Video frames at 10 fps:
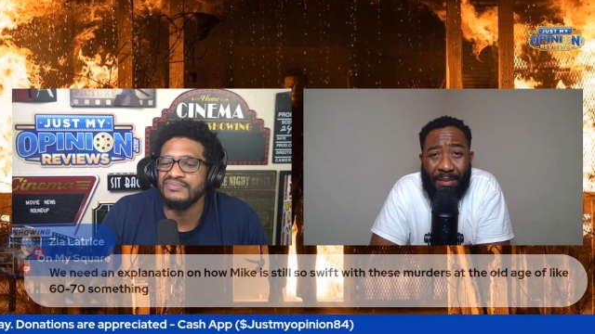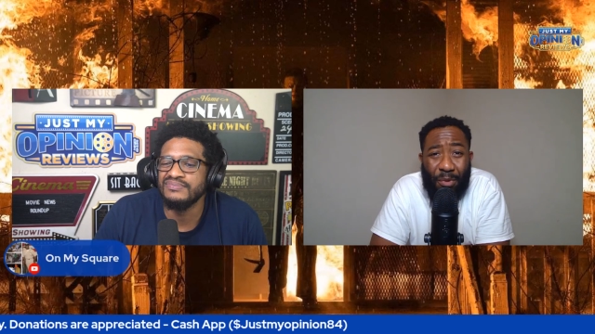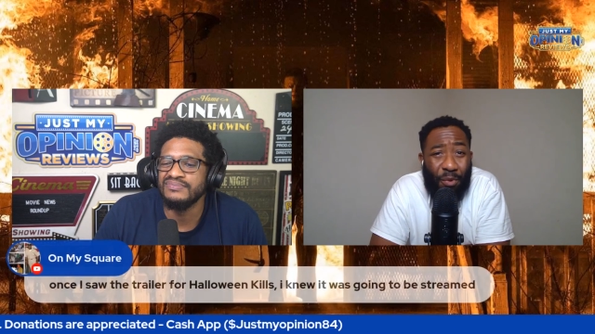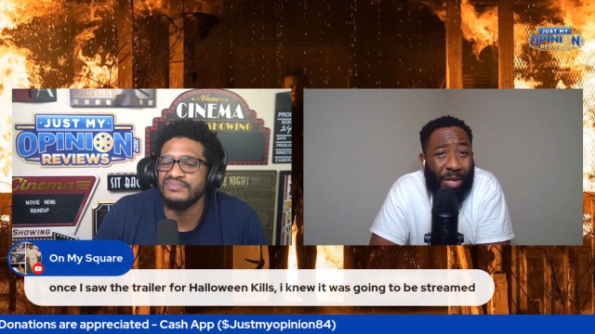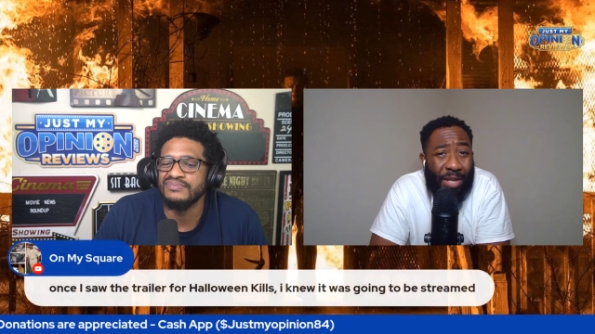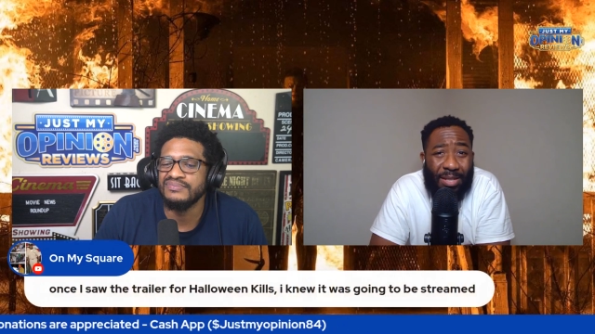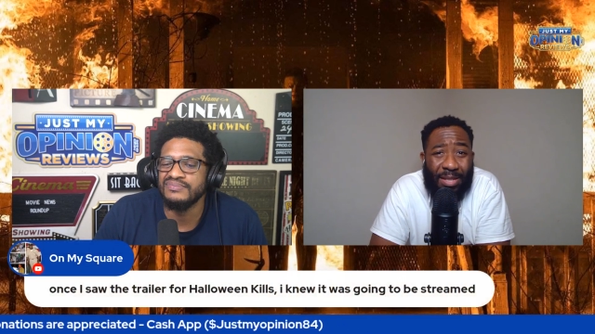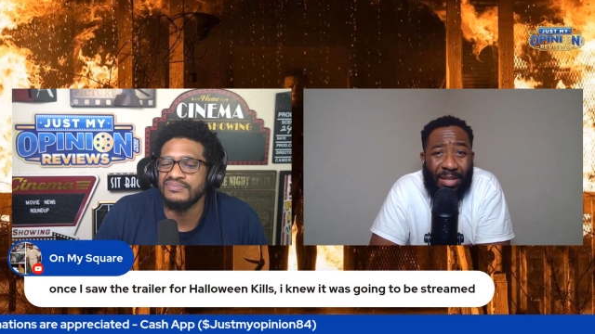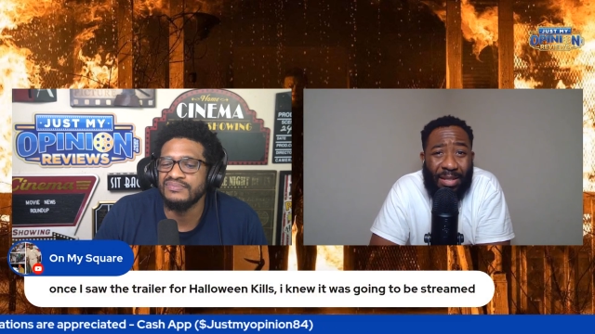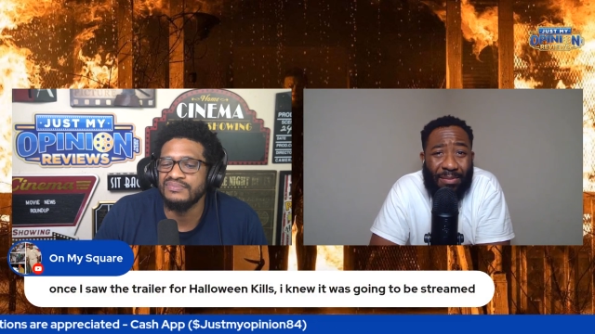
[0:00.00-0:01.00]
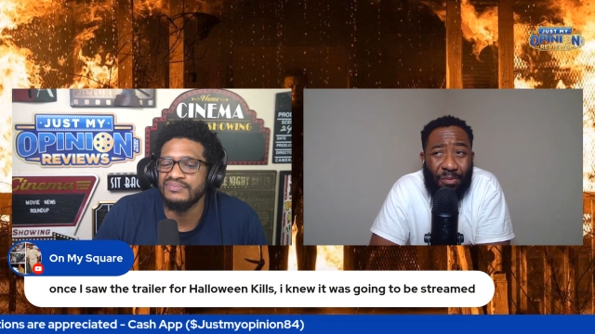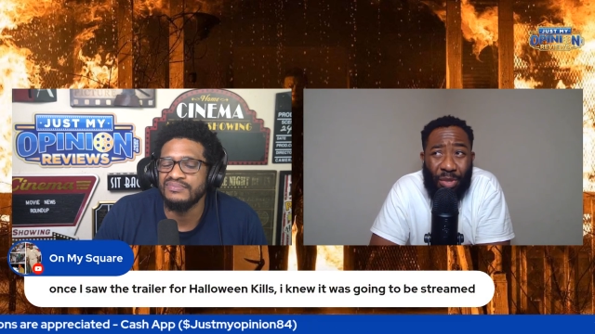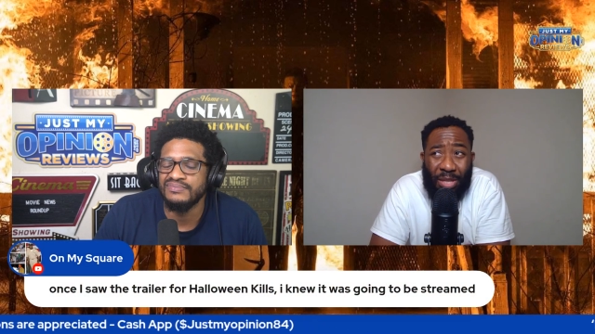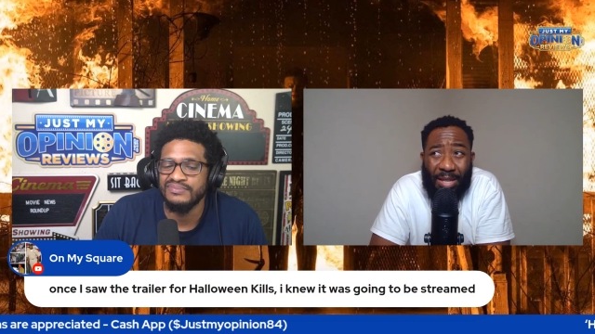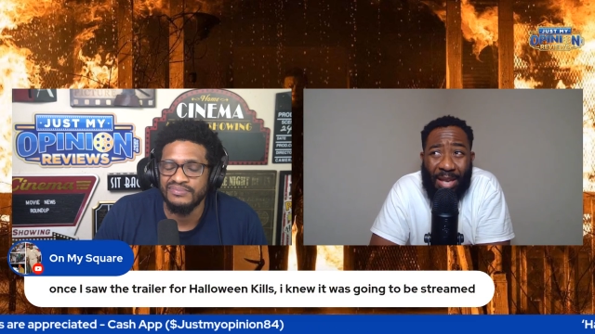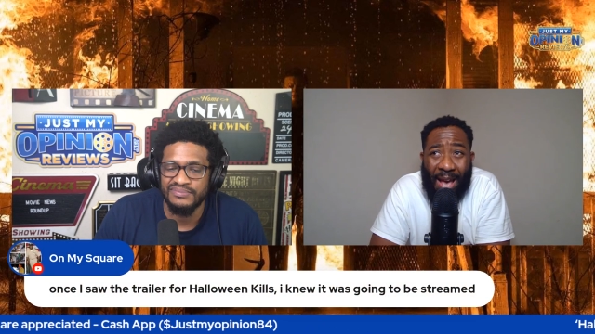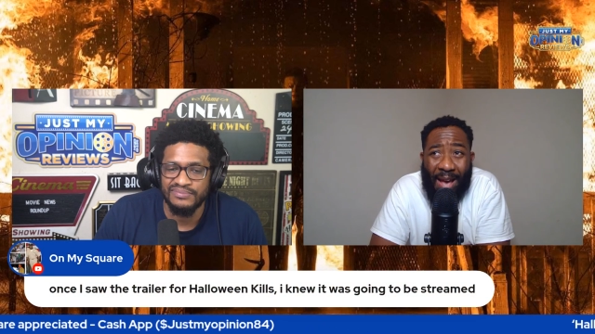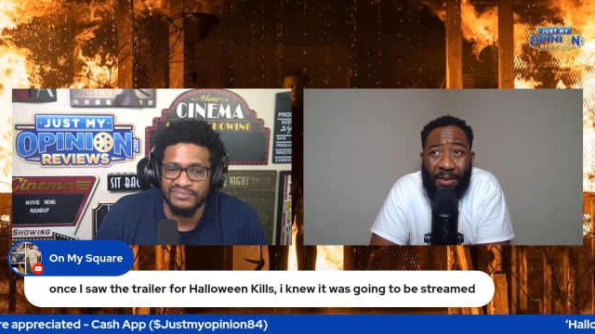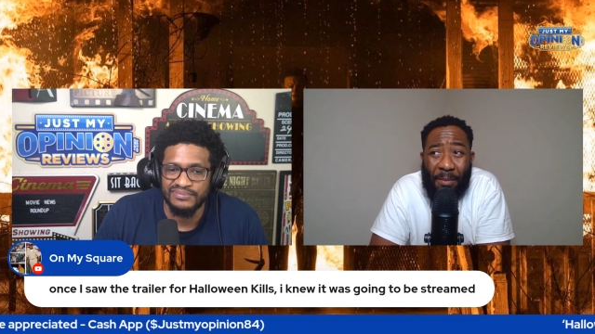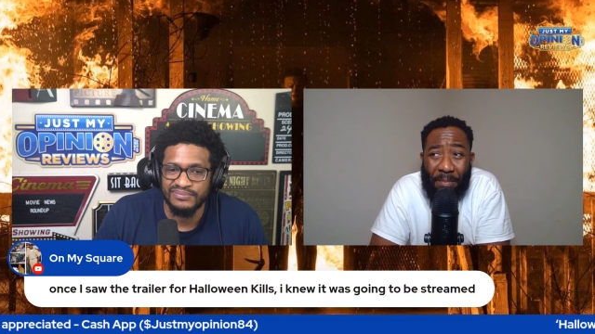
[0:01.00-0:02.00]
Speaker 1: movie to uh, really
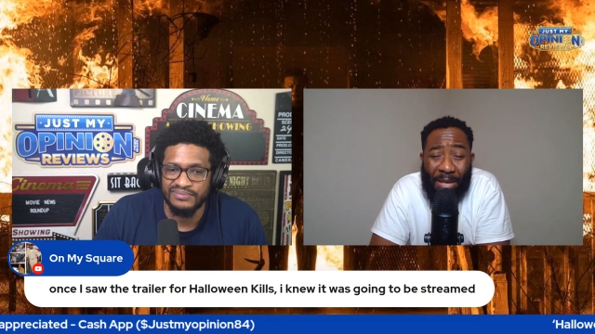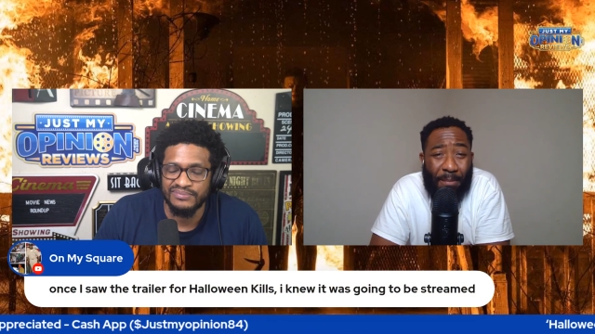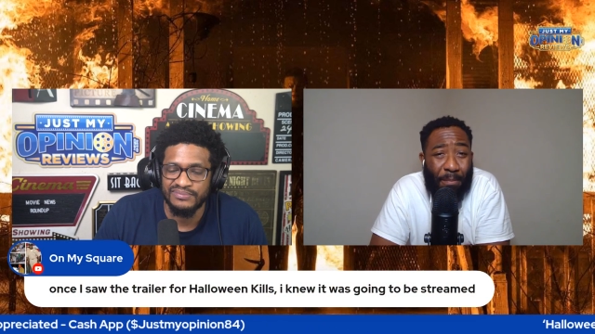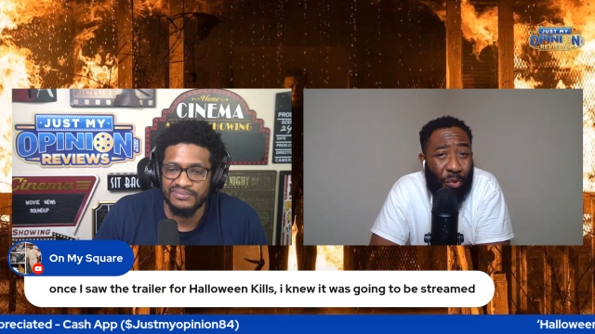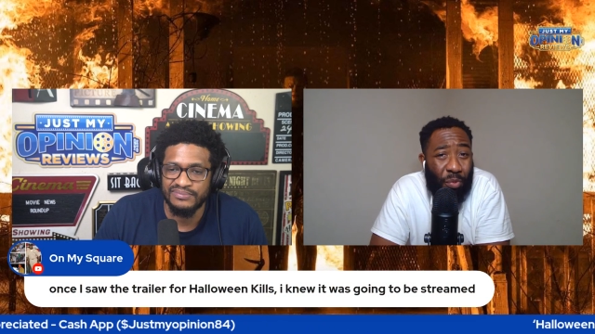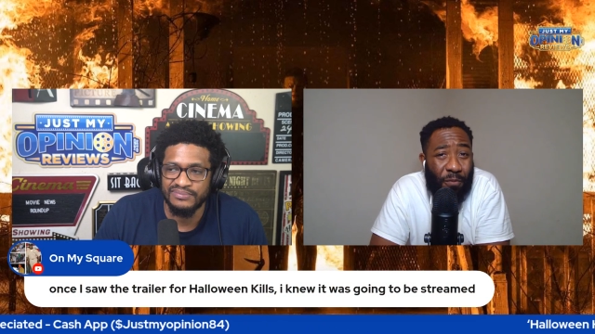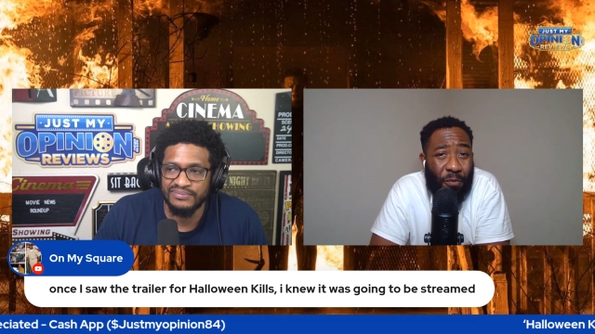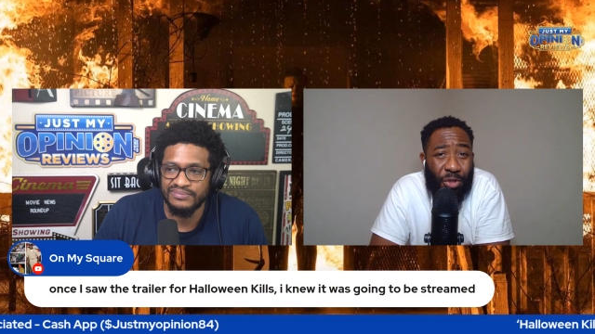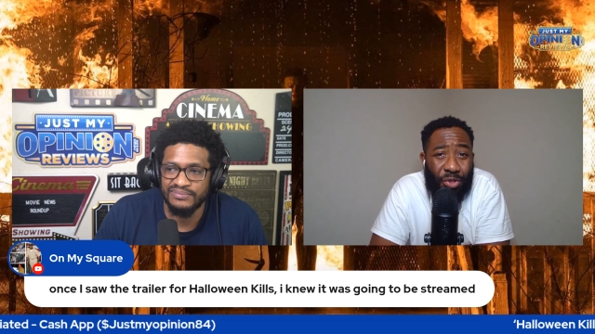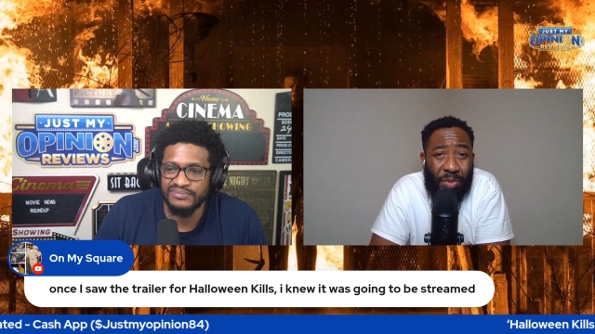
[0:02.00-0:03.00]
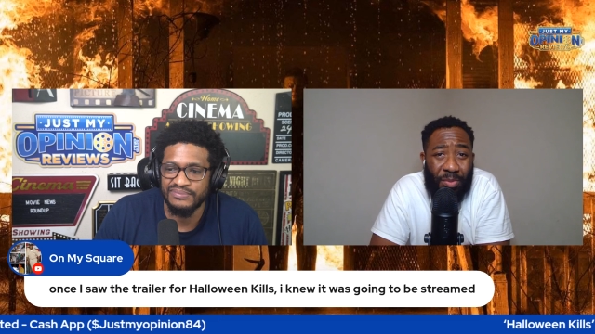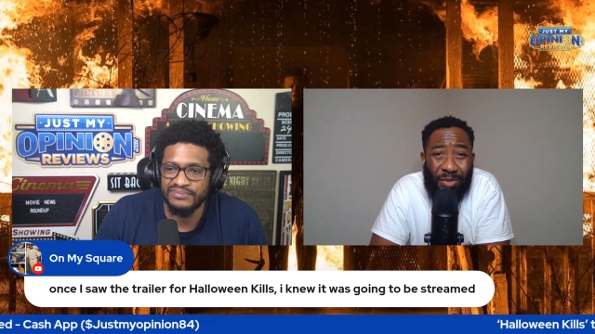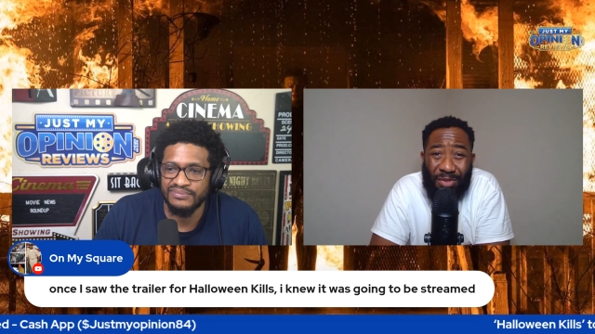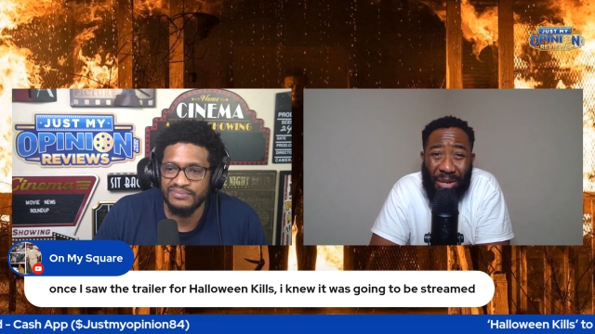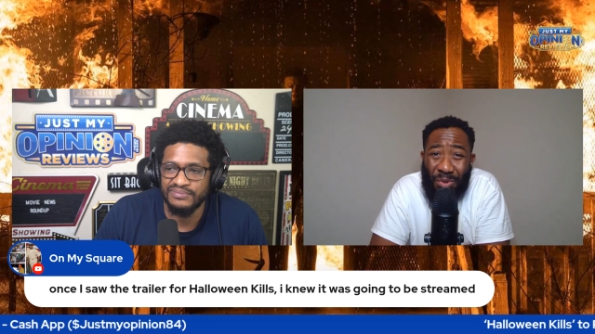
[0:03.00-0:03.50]
have a big boom for a streaming service.